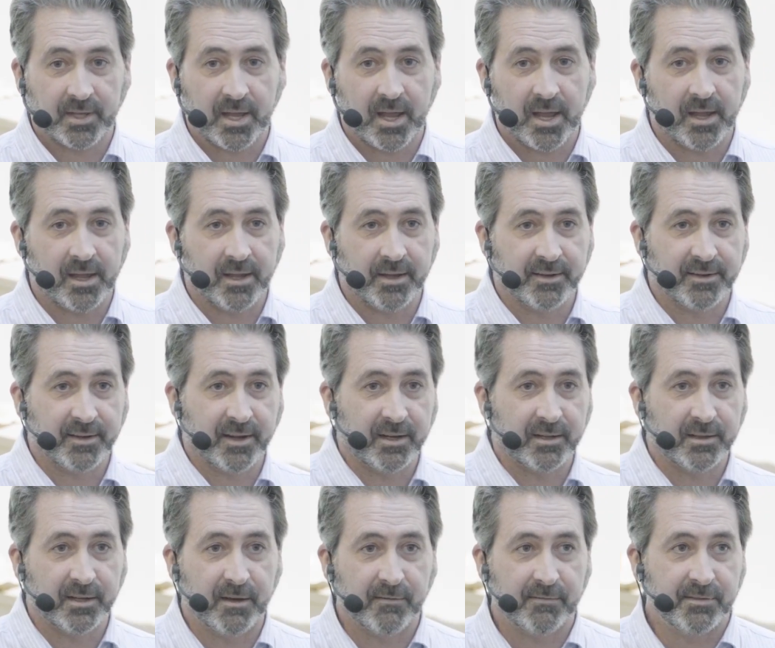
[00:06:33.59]
and I
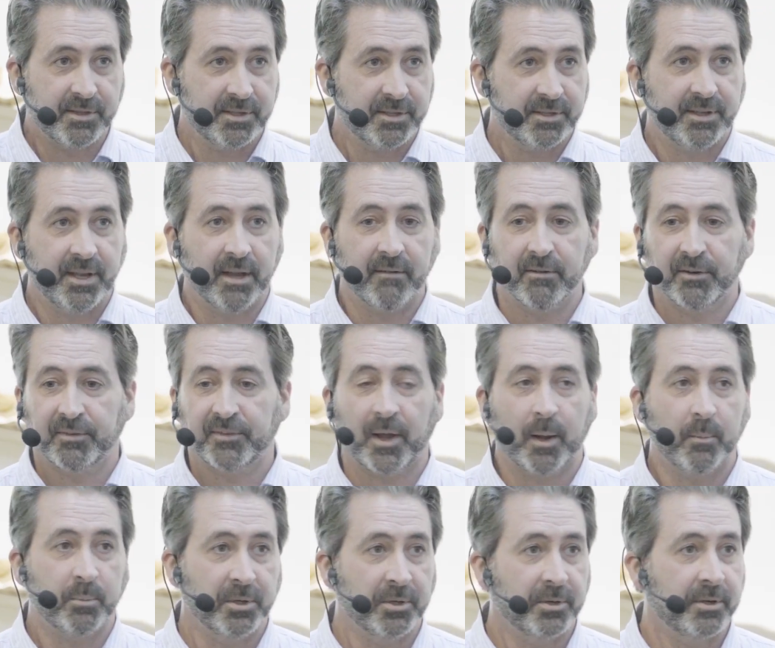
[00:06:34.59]
love the Never
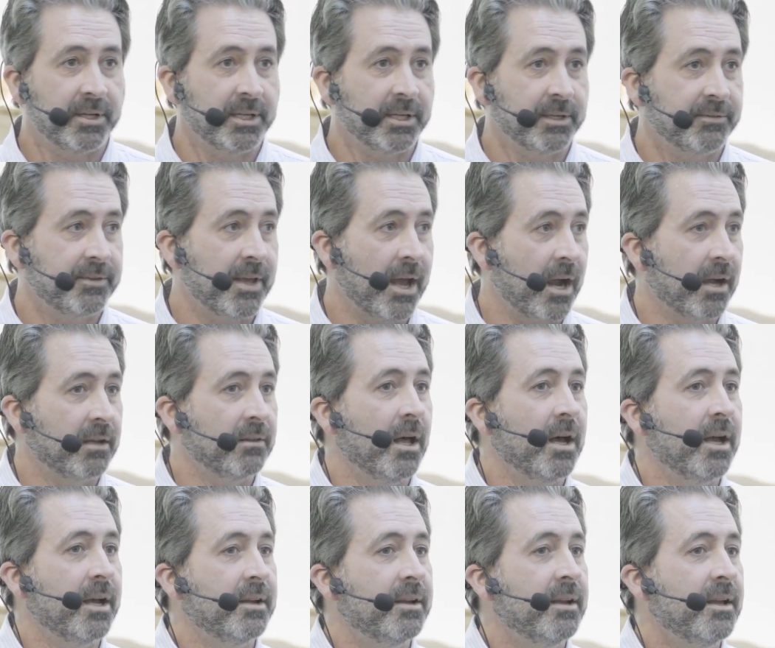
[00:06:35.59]
Stop Learning
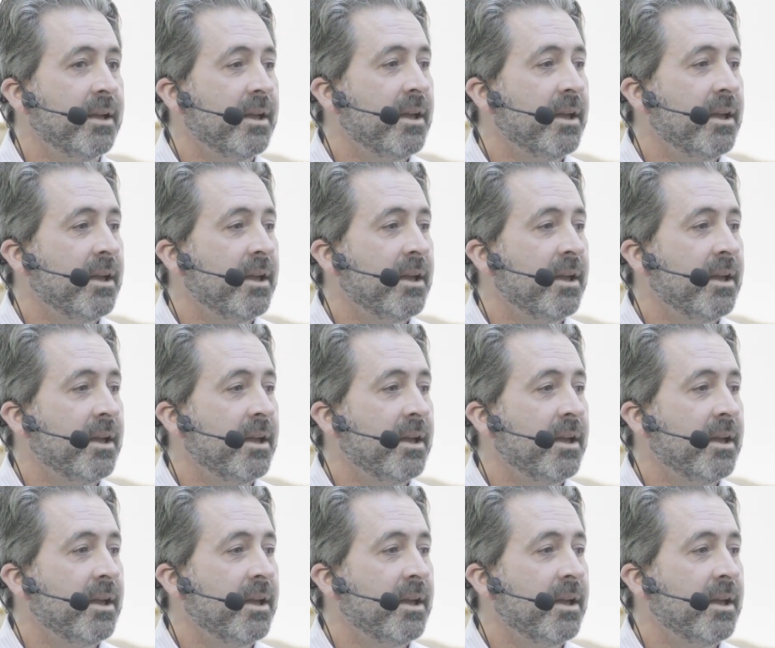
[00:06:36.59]
tagline